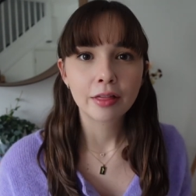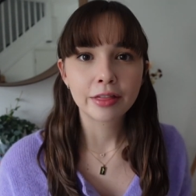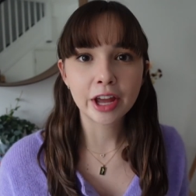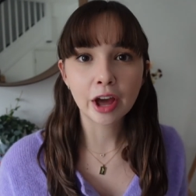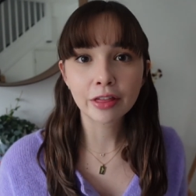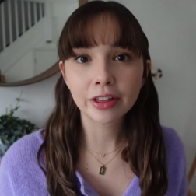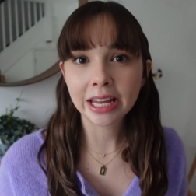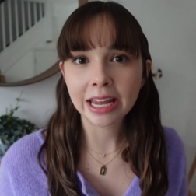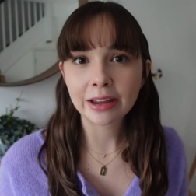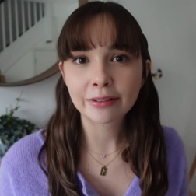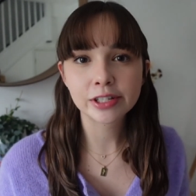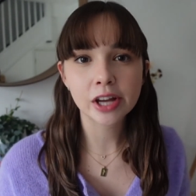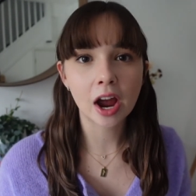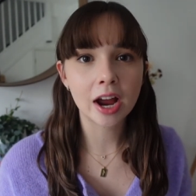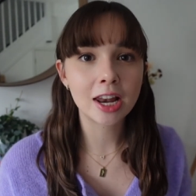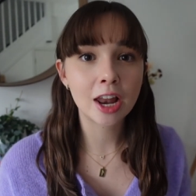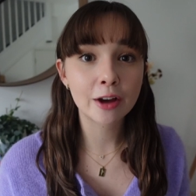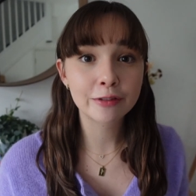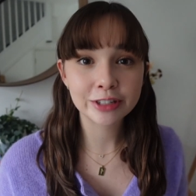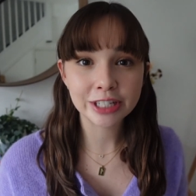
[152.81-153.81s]
The other gift I
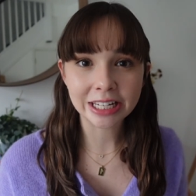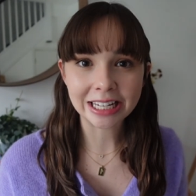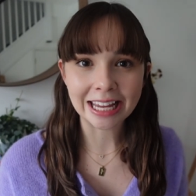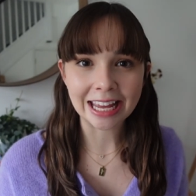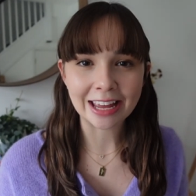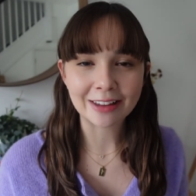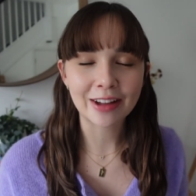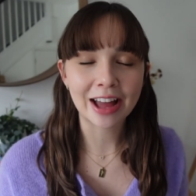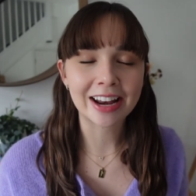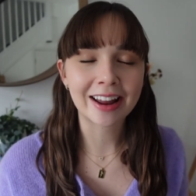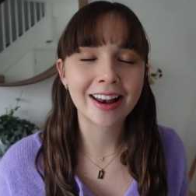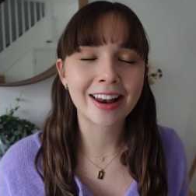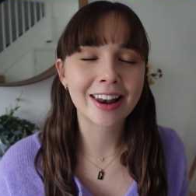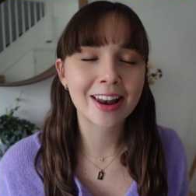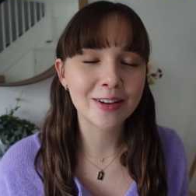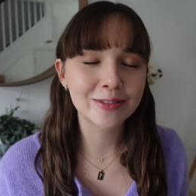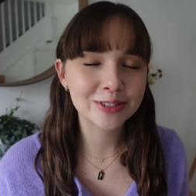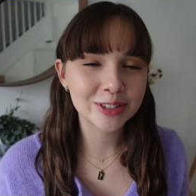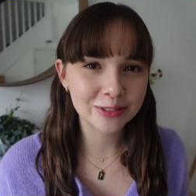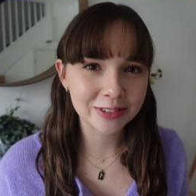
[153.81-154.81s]
love to give and I
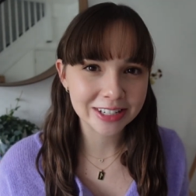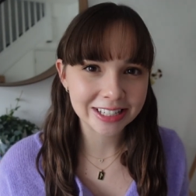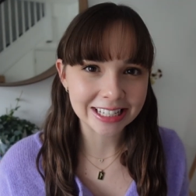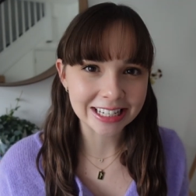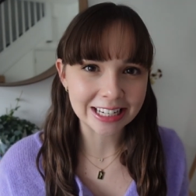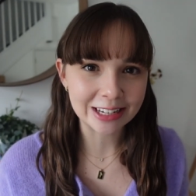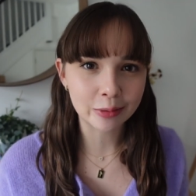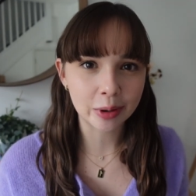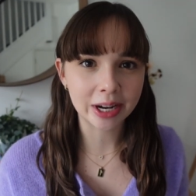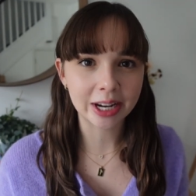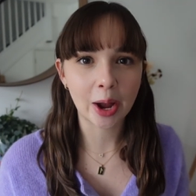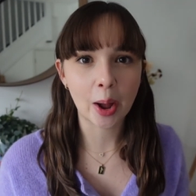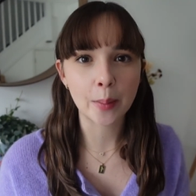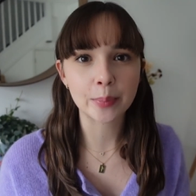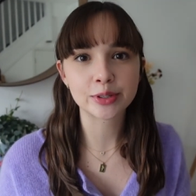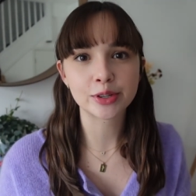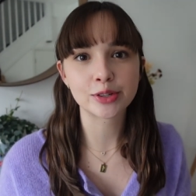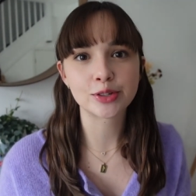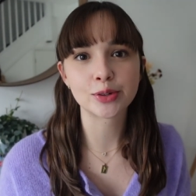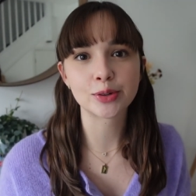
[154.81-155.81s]
love to receive when it
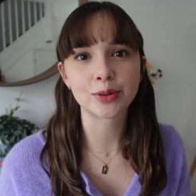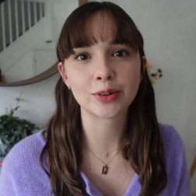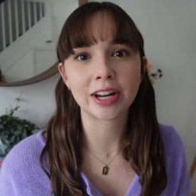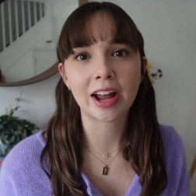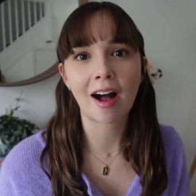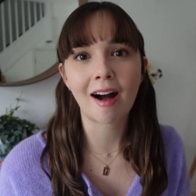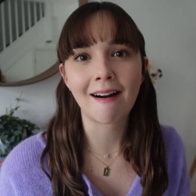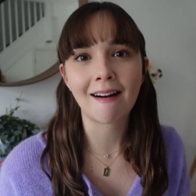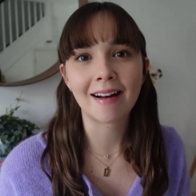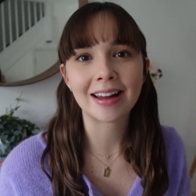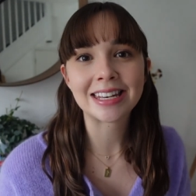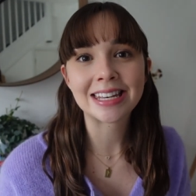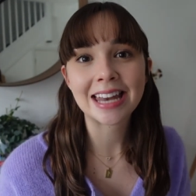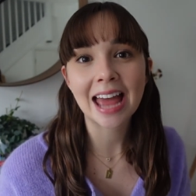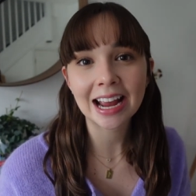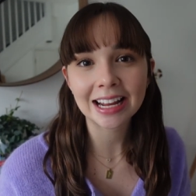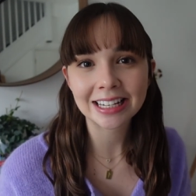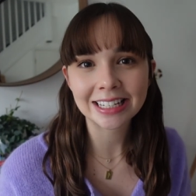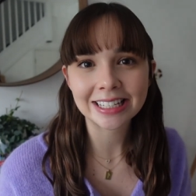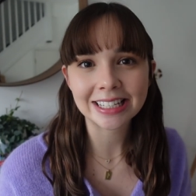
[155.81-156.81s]
comes to jewellery are
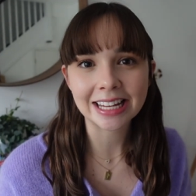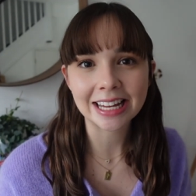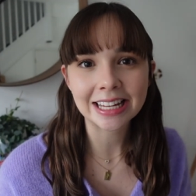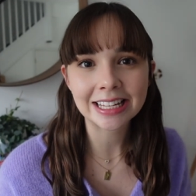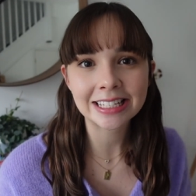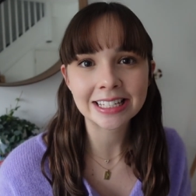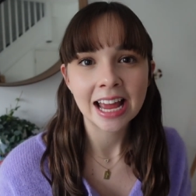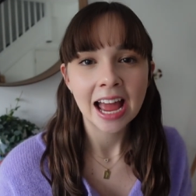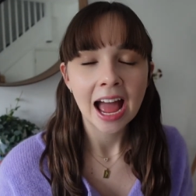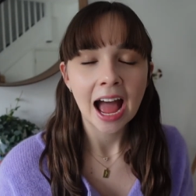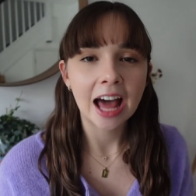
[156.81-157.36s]
necklaces,